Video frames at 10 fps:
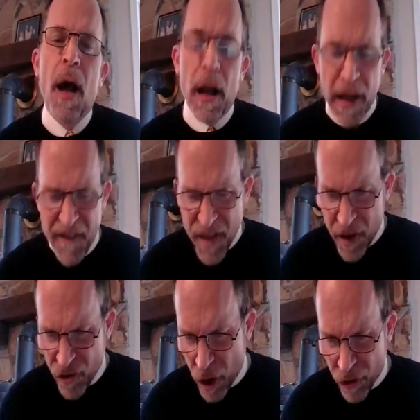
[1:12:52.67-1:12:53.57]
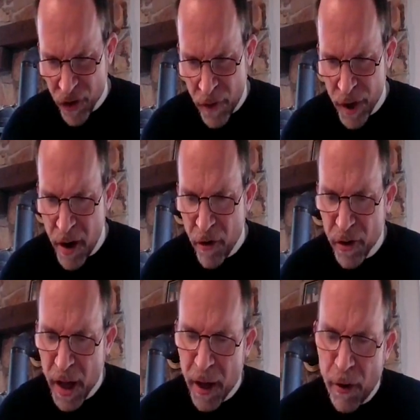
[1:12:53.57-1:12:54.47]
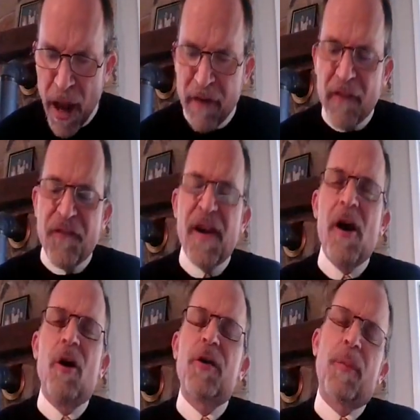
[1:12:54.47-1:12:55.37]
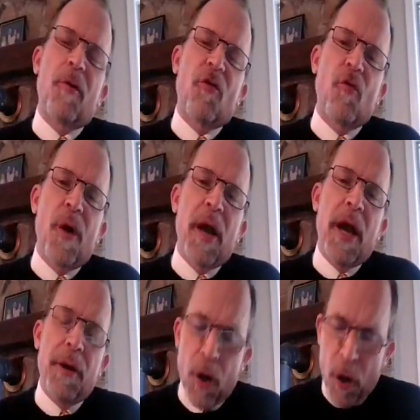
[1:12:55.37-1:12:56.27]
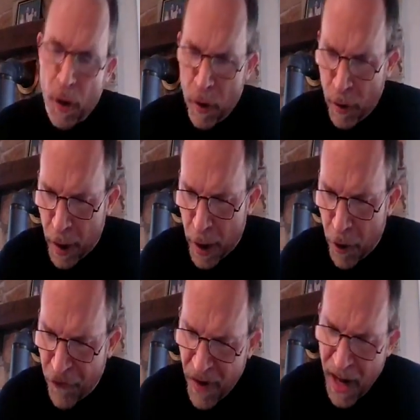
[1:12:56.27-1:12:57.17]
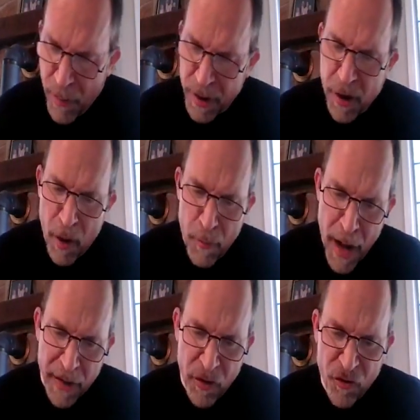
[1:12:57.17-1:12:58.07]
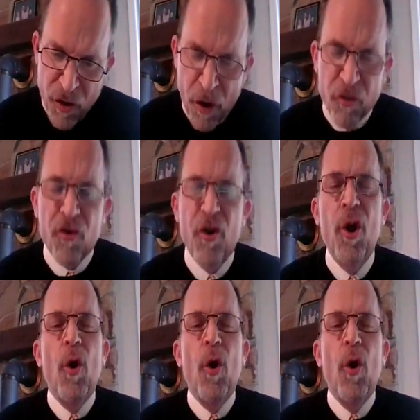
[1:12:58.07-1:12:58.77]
I left that church several years later, having failed to persuade her and her family to come back to church